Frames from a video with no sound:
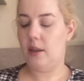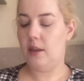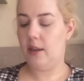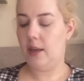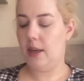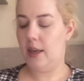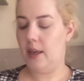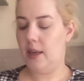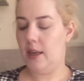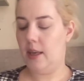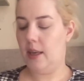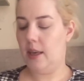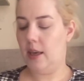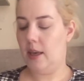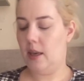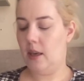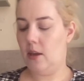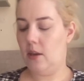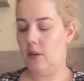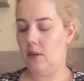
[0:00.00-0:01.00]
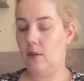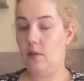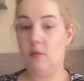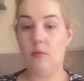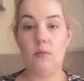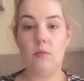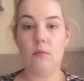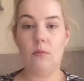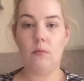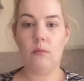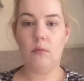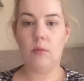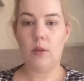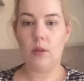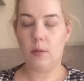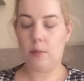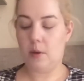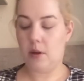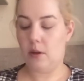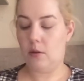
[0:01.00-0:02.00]
cakey cake with
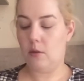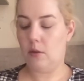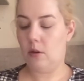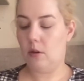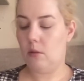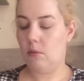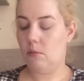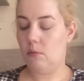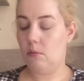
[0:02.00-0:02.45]
the powder.